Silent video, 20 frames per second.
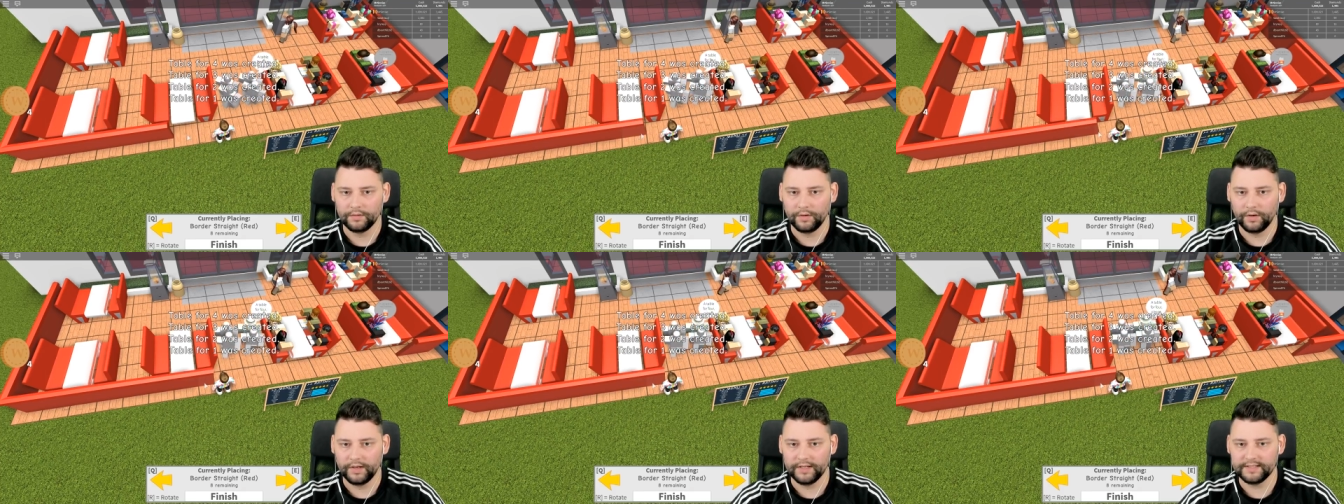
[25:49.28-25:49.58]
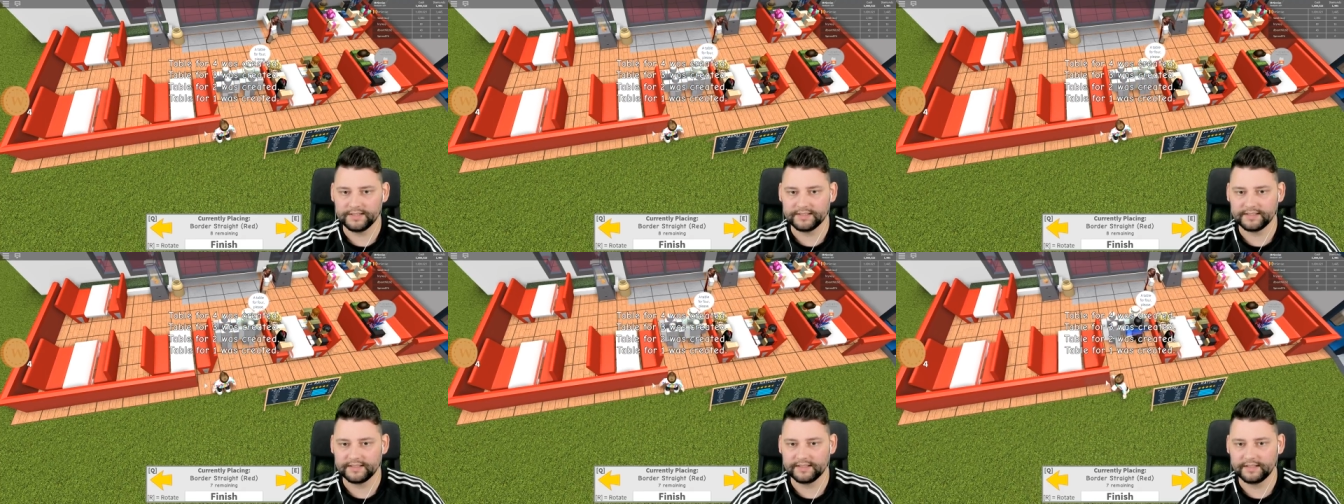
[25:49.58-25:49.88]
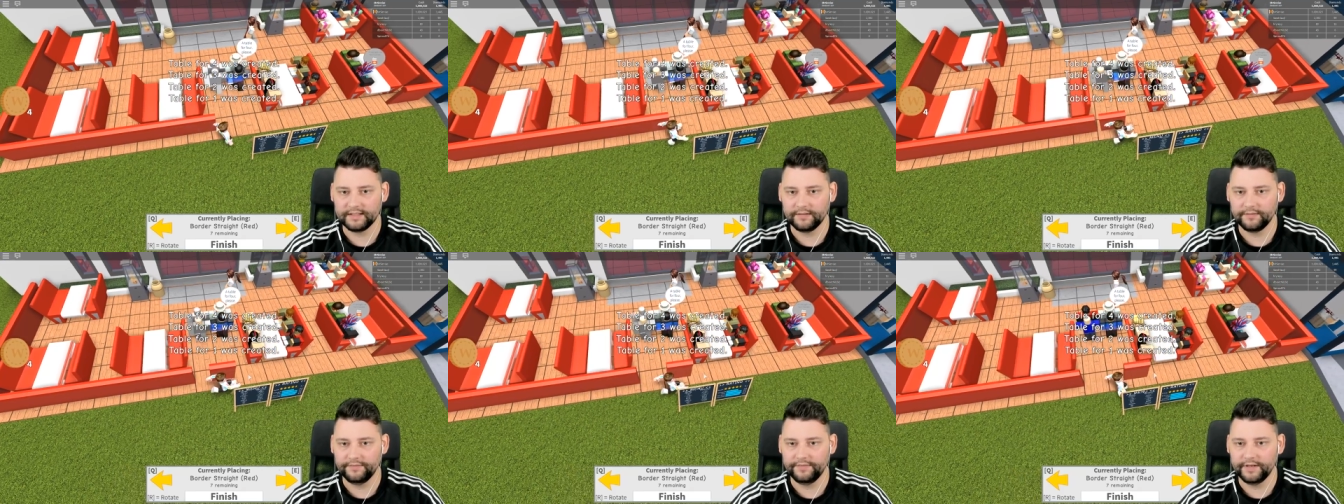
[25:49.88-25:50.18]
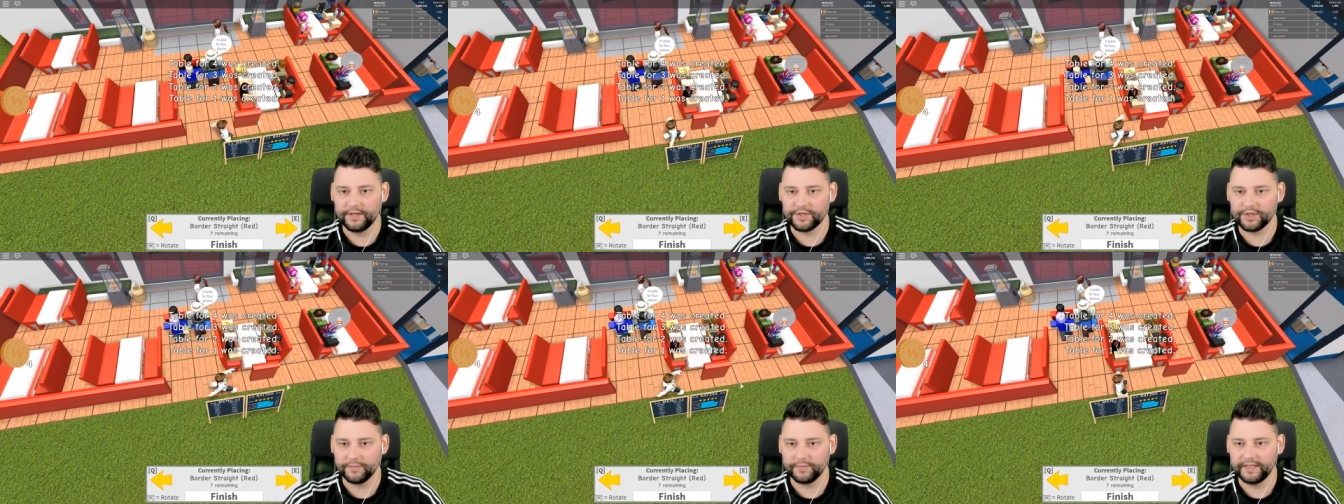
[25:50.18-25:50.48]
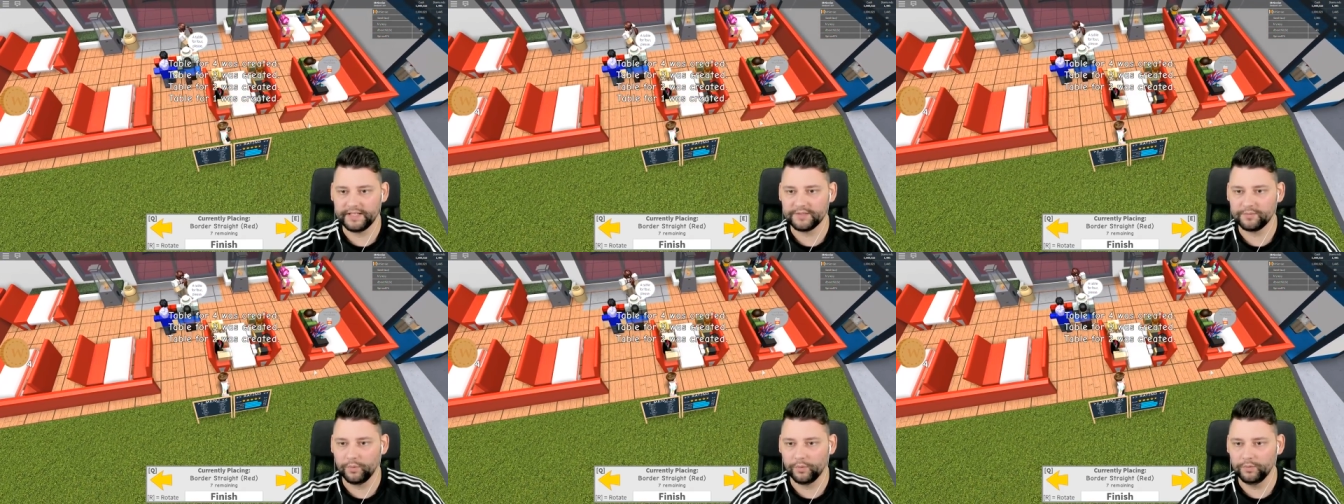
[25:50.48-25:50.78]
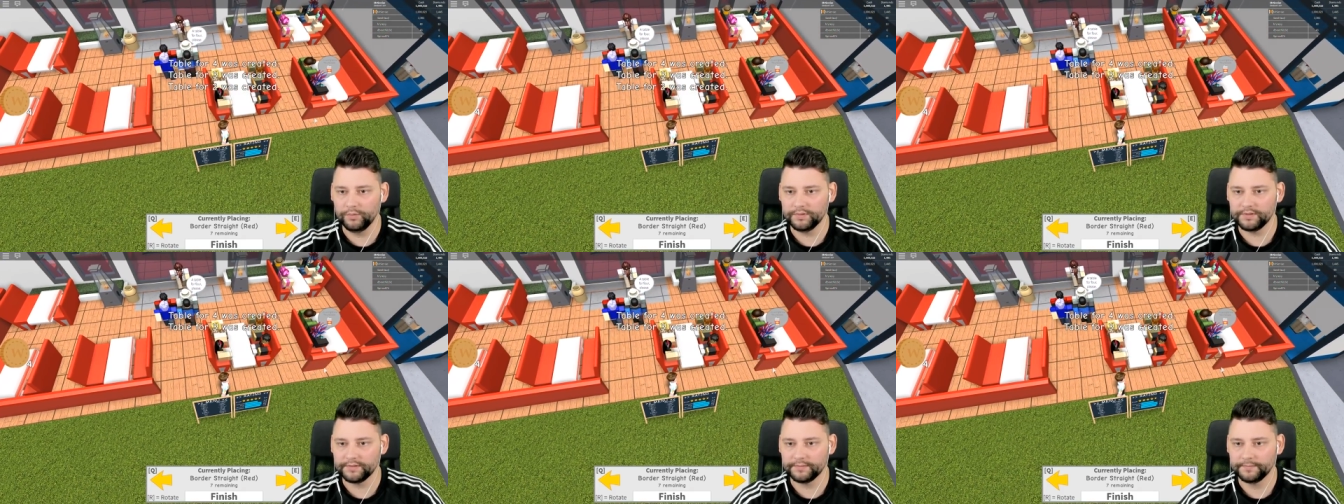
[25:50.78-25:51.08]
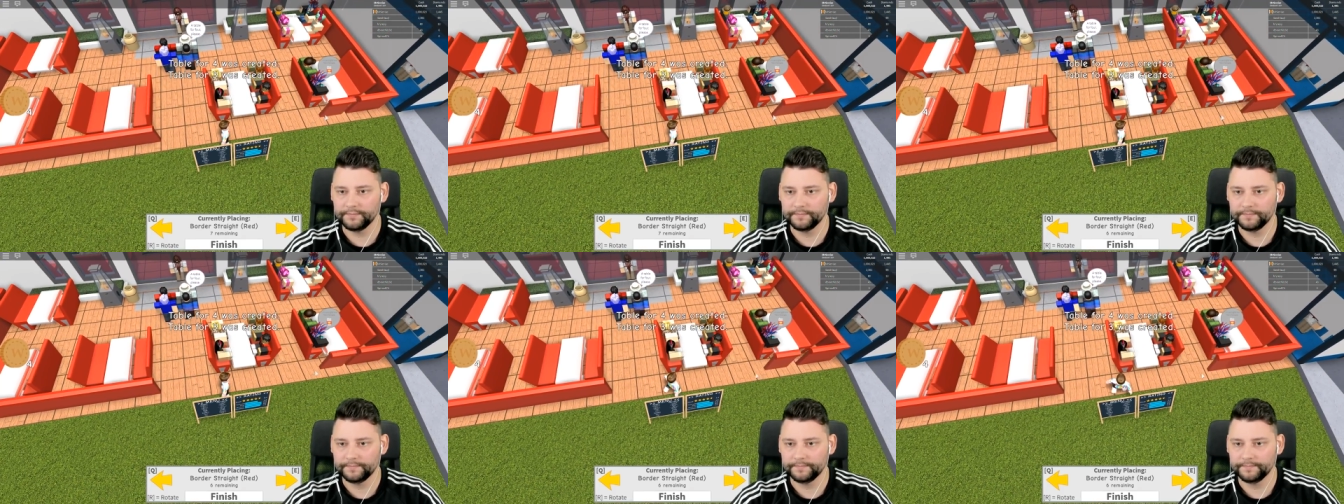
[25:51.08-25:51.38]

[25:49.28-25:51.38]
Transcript: Nice, finish up these walls.